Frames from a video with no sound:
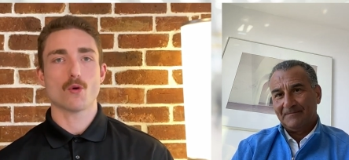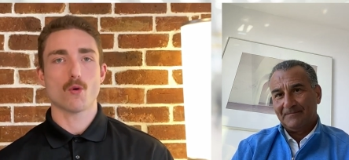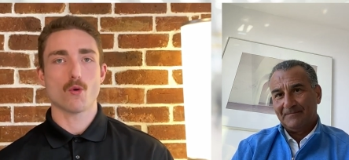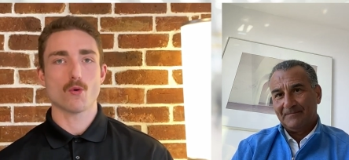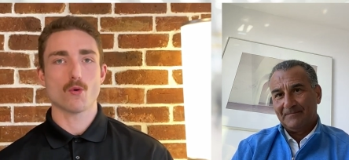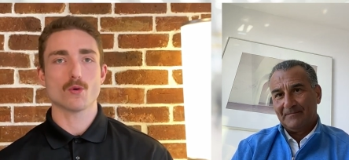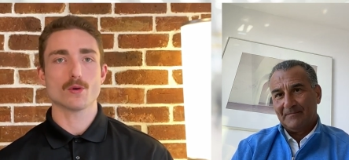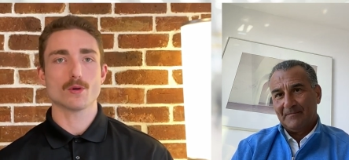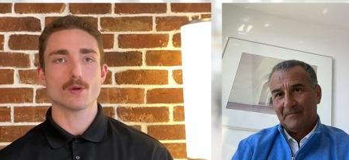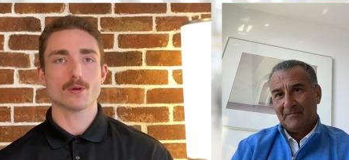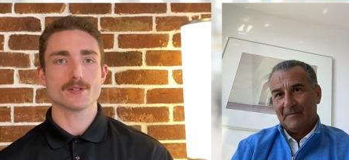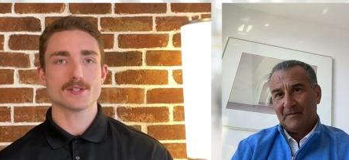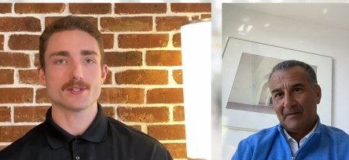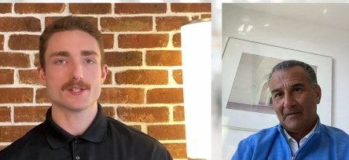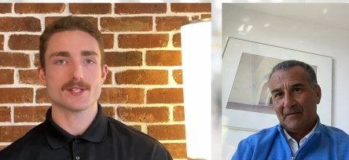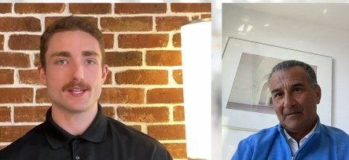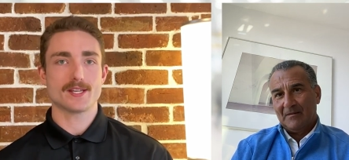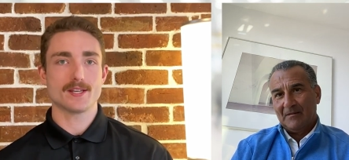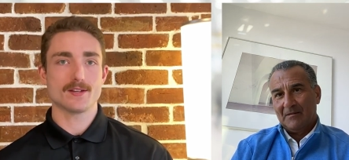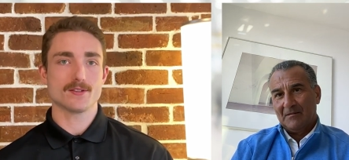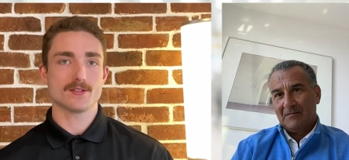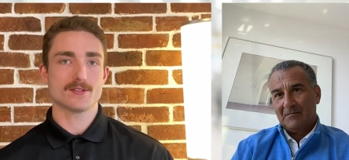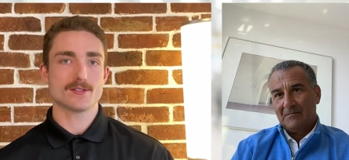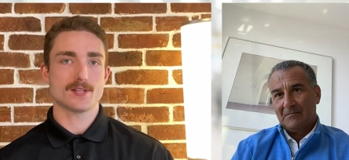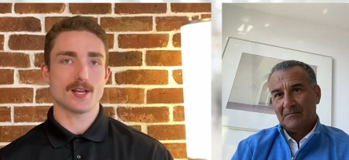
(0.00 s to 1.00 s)
Speaker 1: core
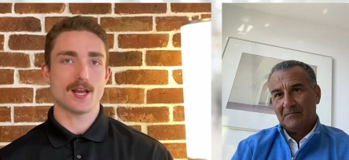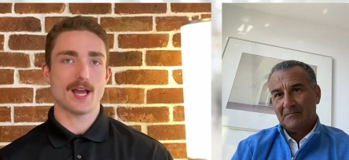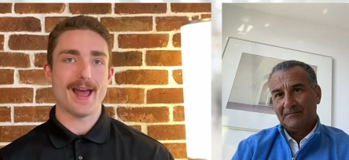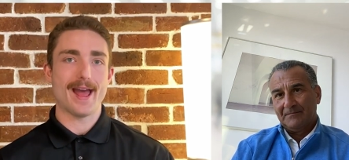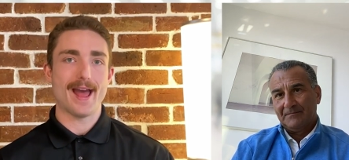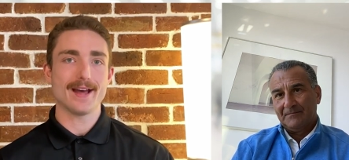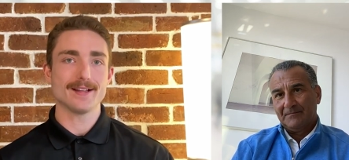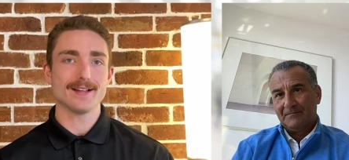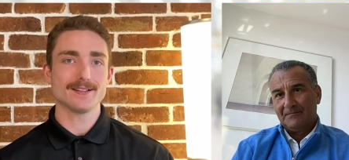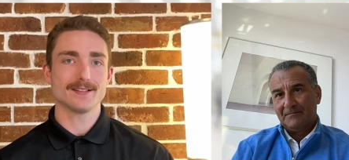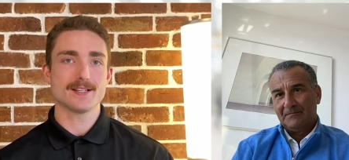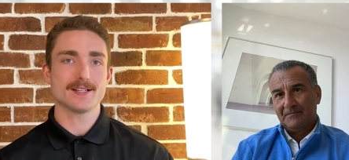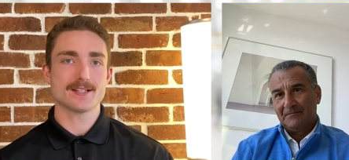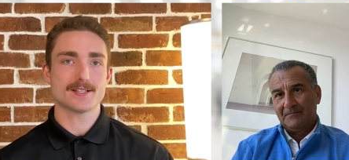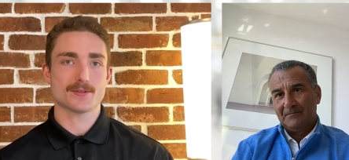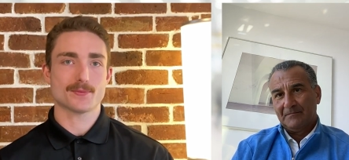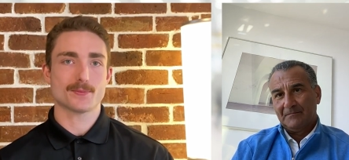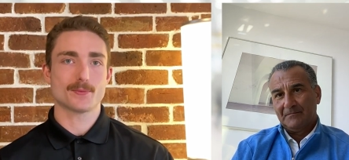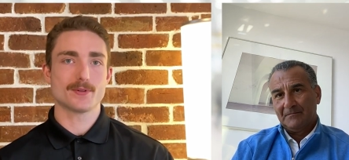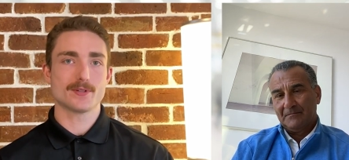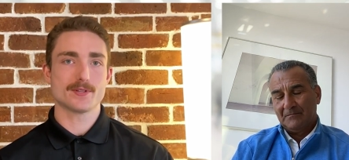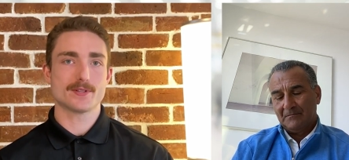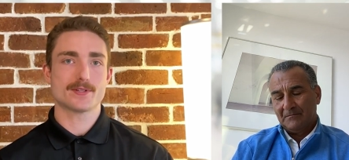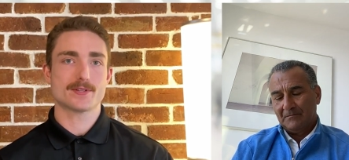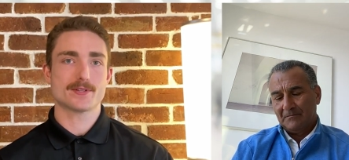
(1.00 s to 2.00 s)
skills? Atlas
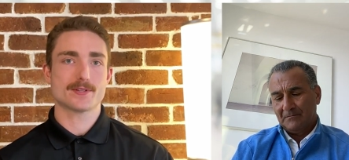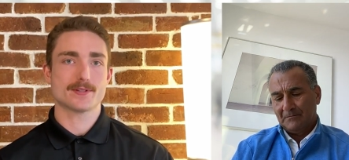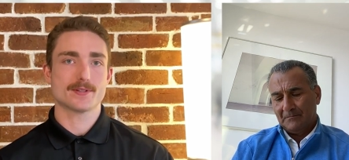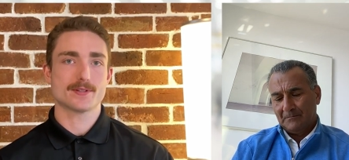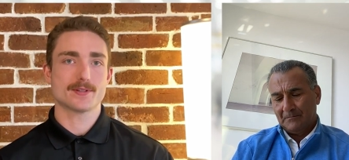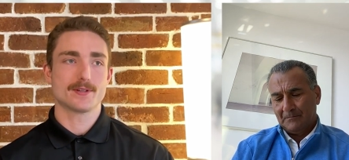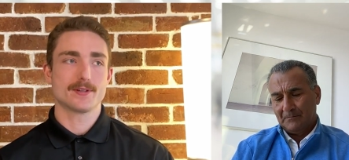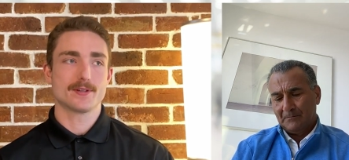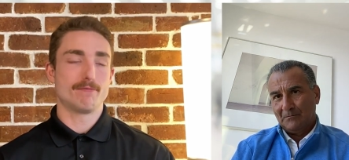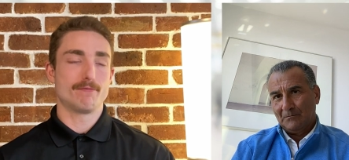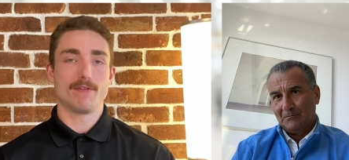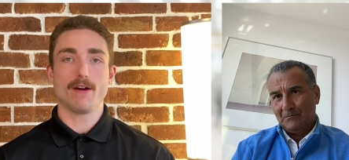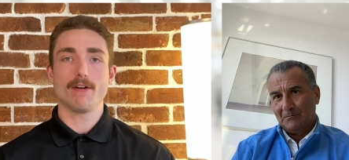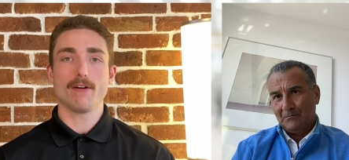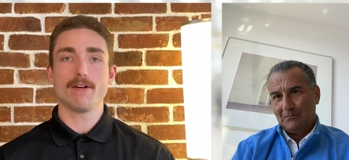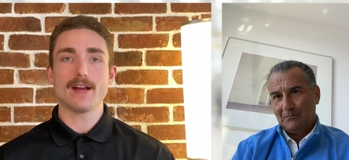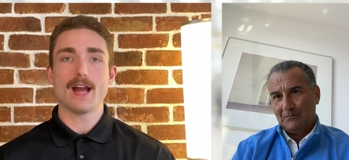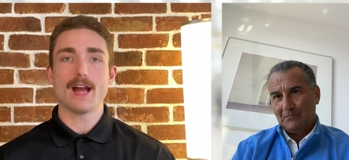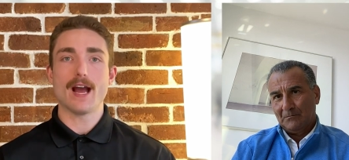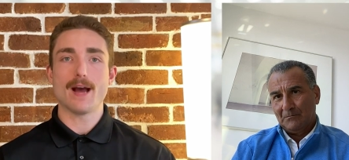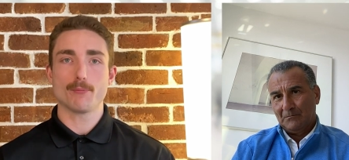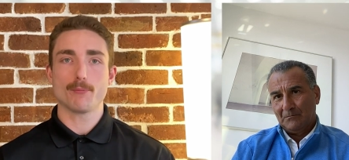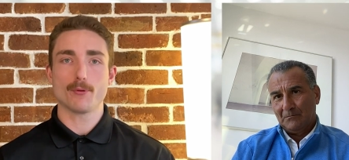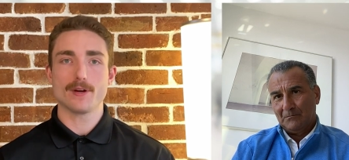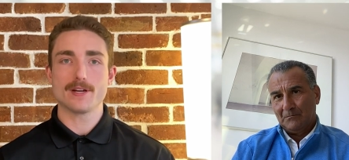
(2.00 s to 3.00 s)
was very
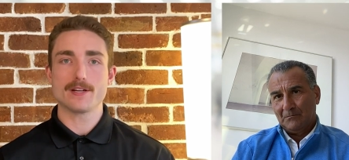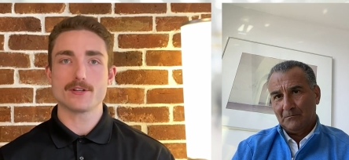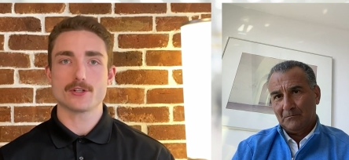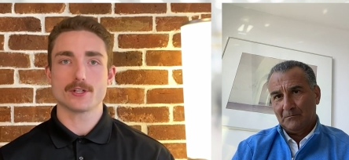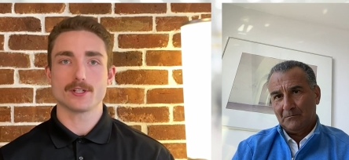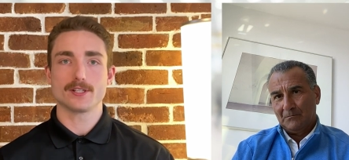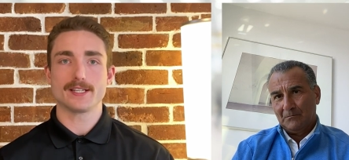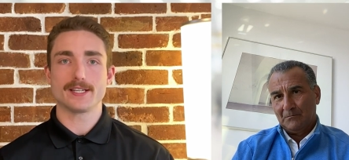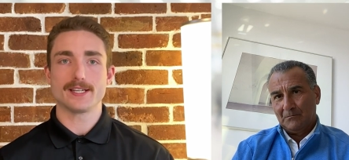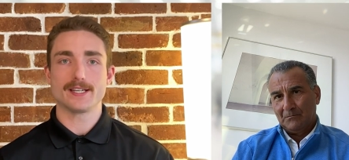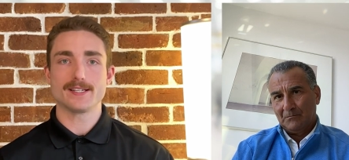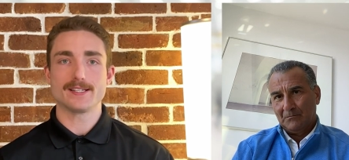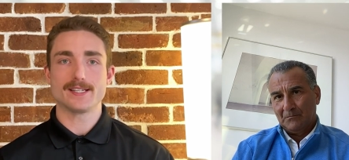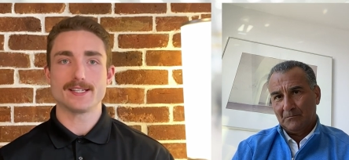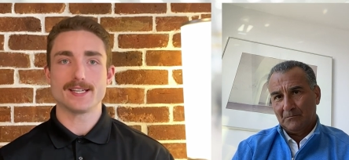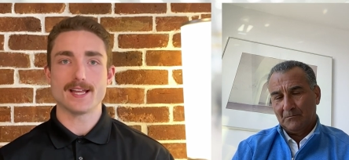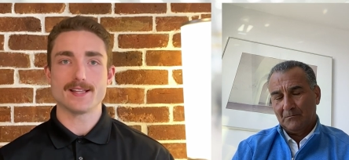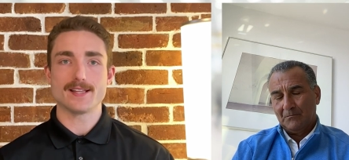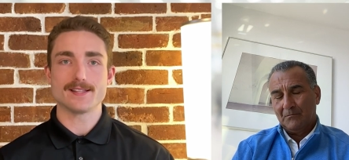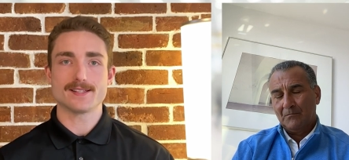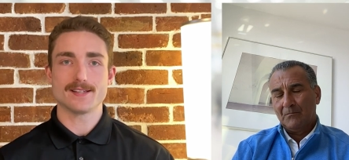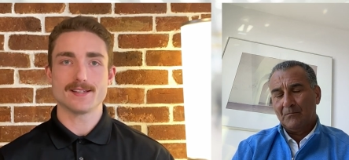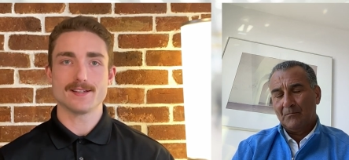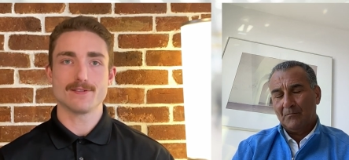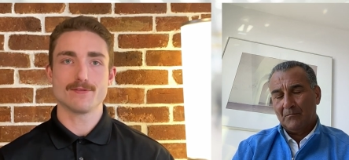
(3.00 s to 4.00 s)
operationally
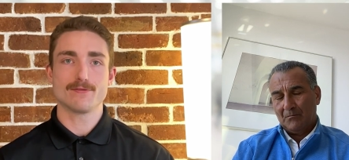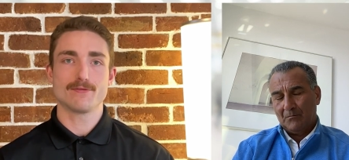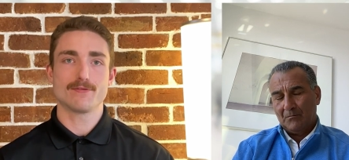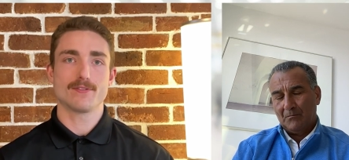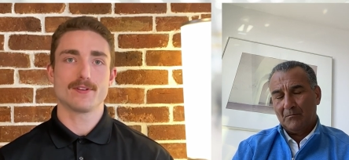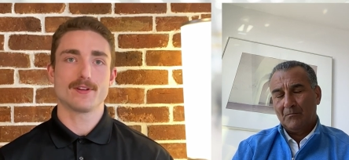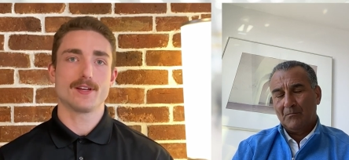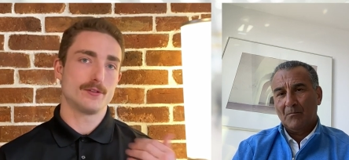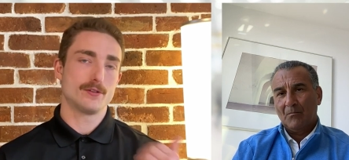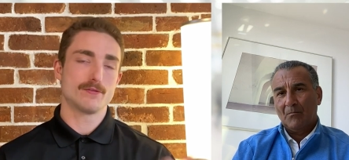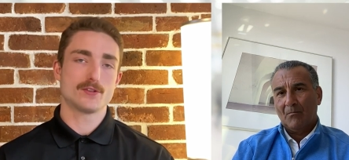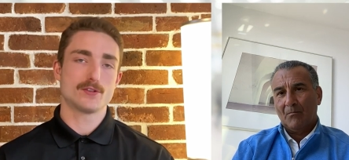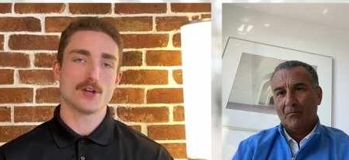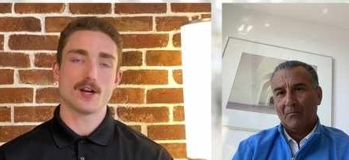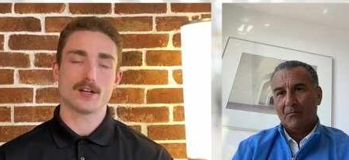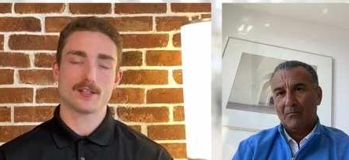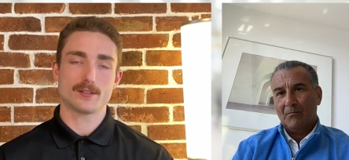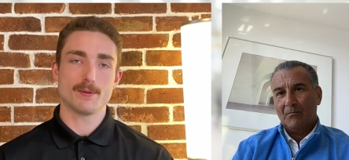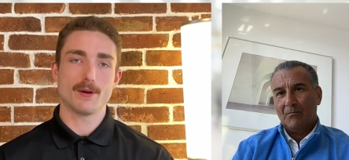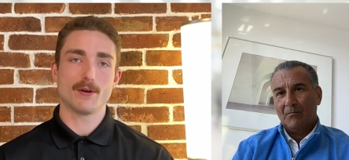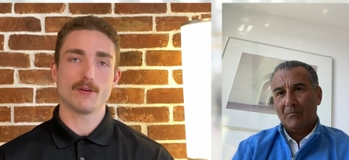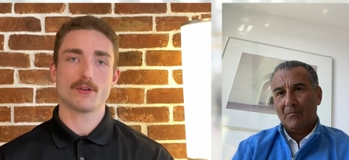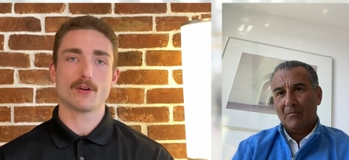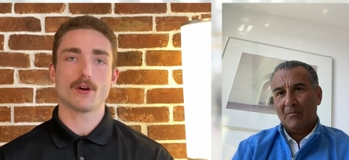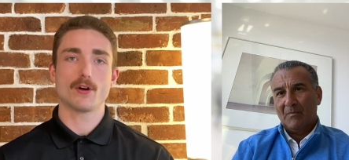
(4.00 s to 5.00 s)
intensive. You've talked
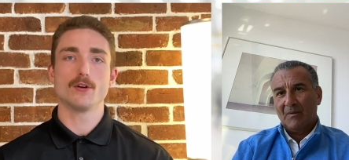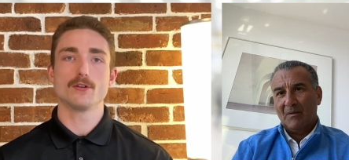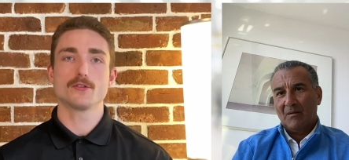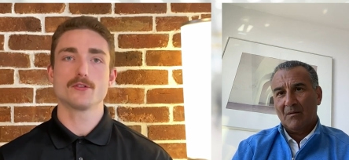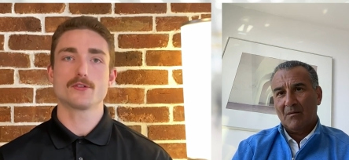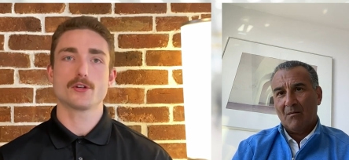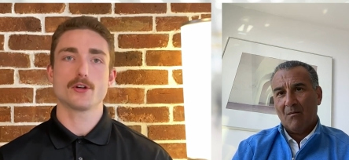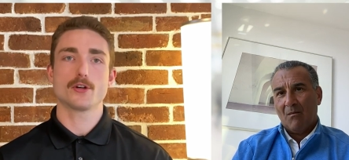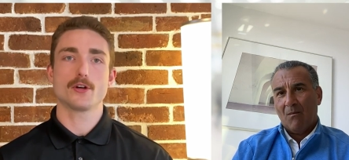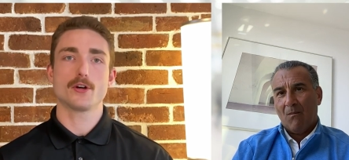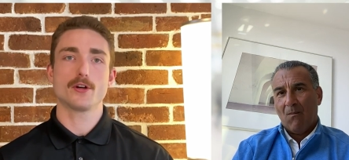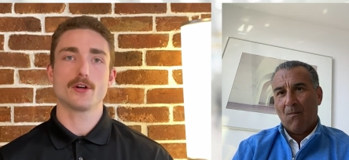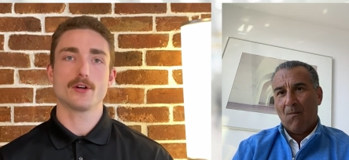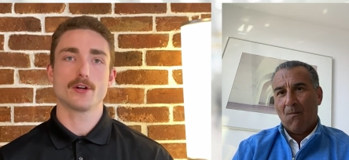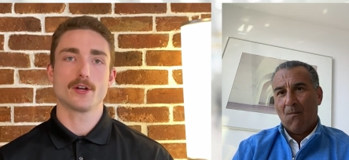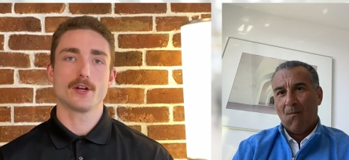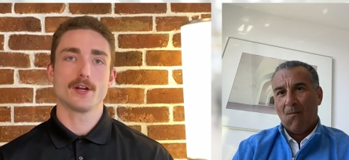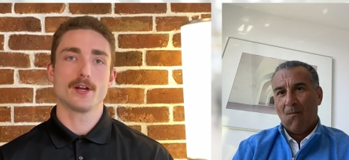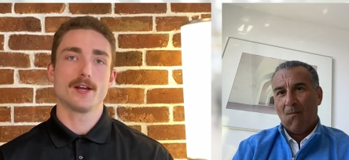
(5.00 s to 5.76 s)
about culture,